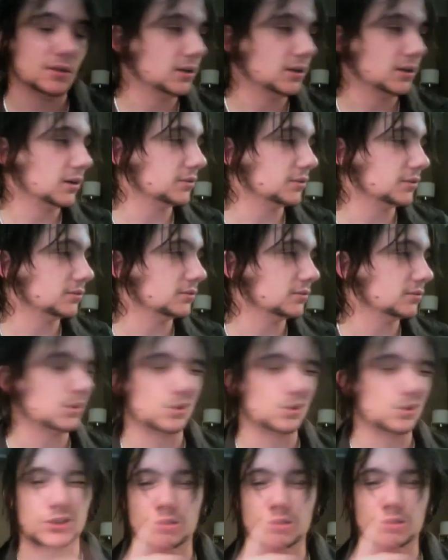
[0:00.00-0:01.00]
Oh
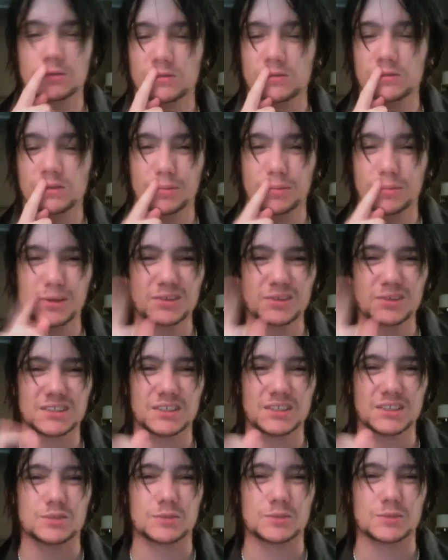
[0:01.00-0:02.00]
shit. I better not say
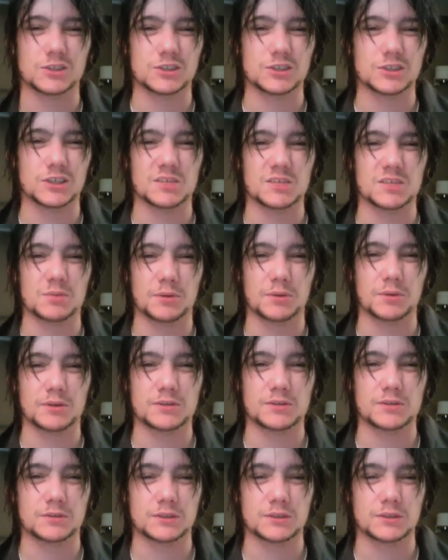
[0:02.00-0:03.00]
too much in case my parents
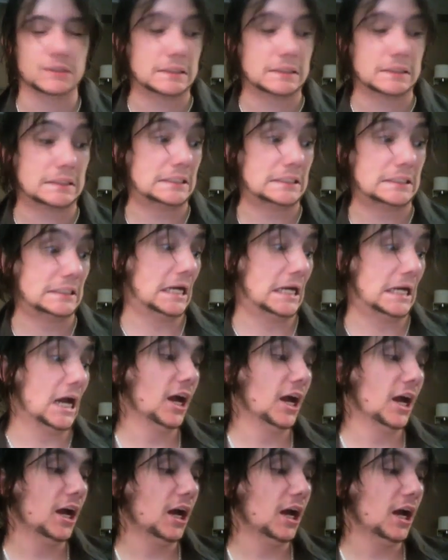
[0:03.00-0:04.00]
find
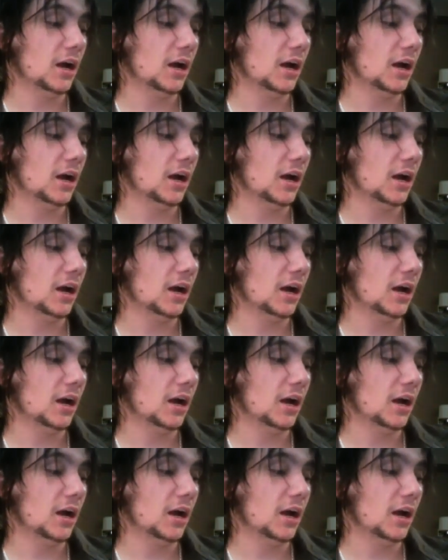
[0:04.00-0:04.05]
this.